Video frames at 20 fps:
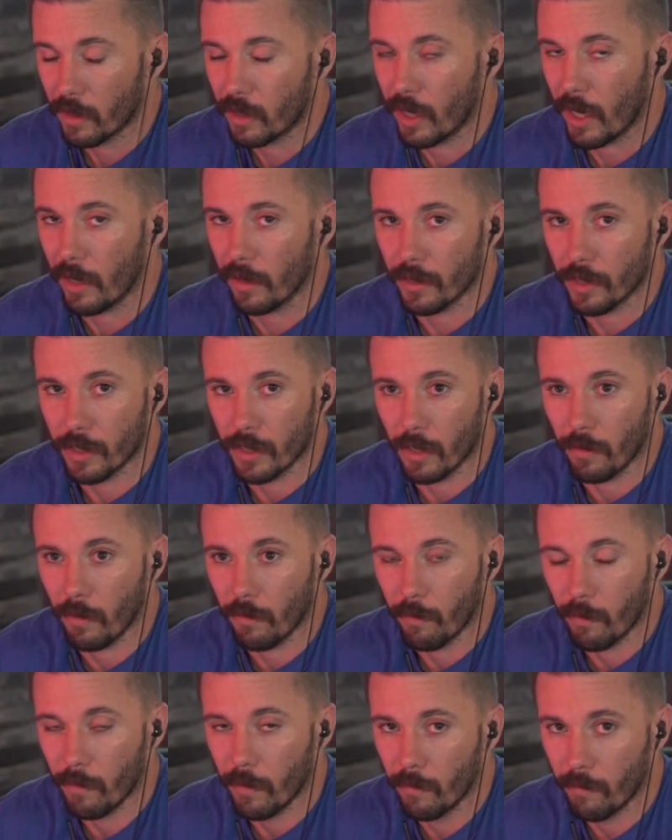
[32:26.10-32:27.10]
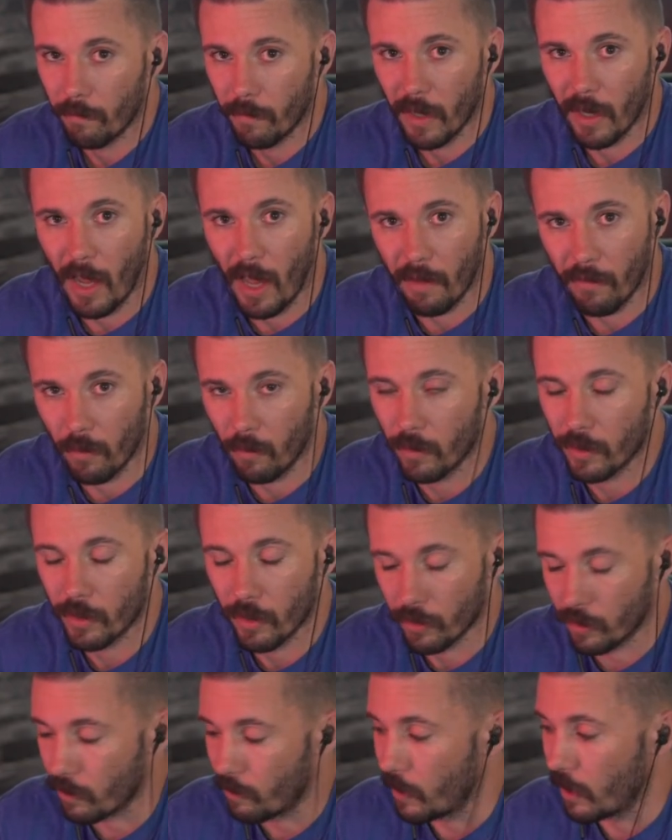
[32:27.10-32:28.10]
challenges that we've been having with
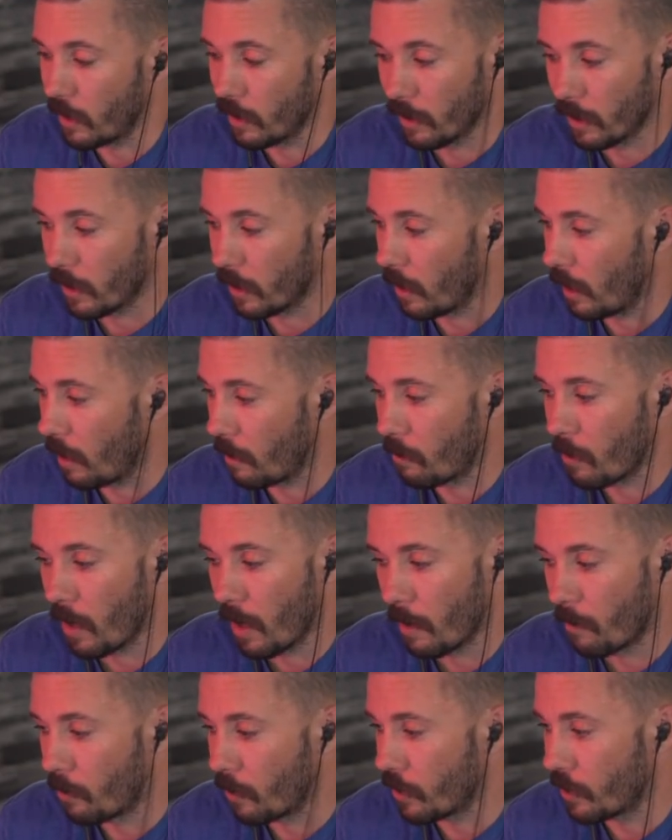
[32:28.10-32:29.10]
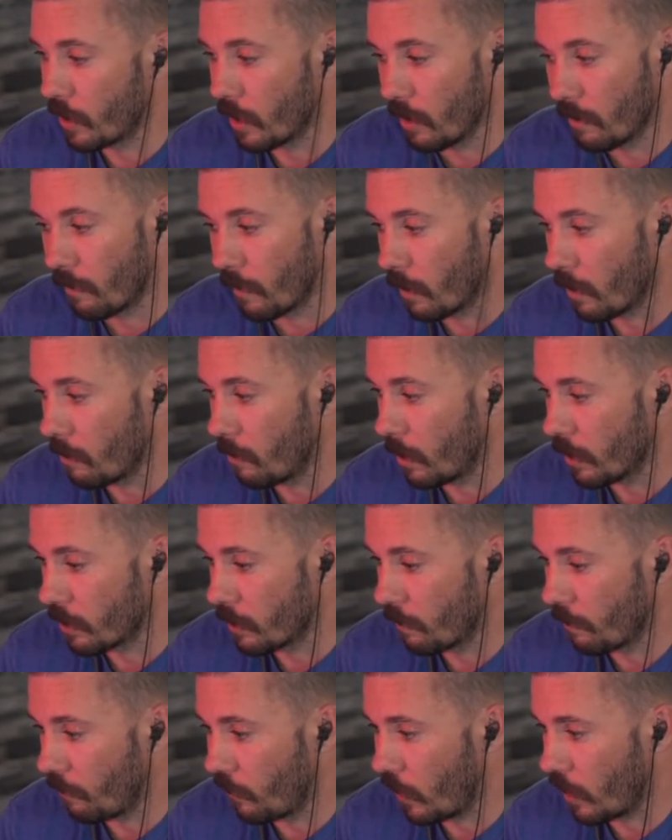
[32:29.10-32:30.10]
social media lately. I appreciate it very
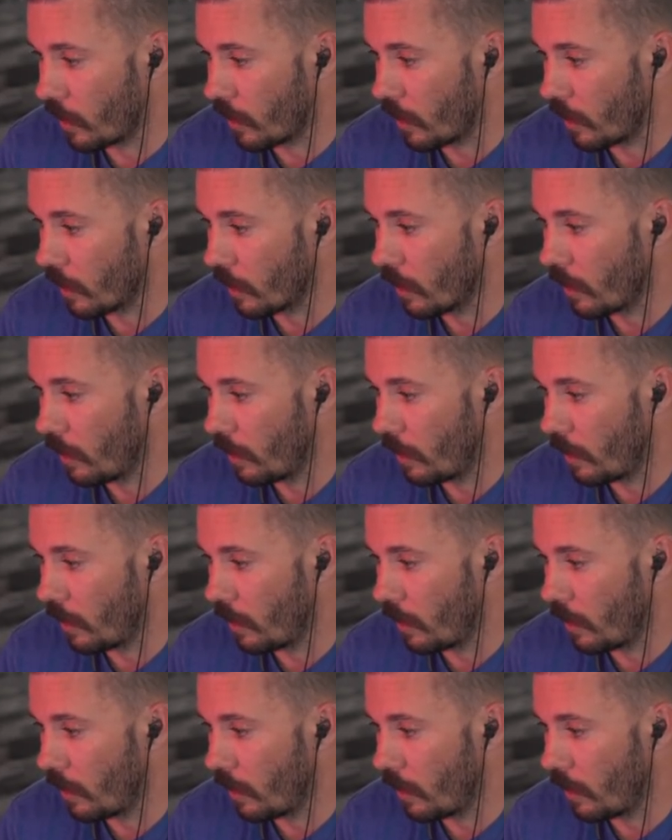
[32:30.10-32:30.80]
much, Viking.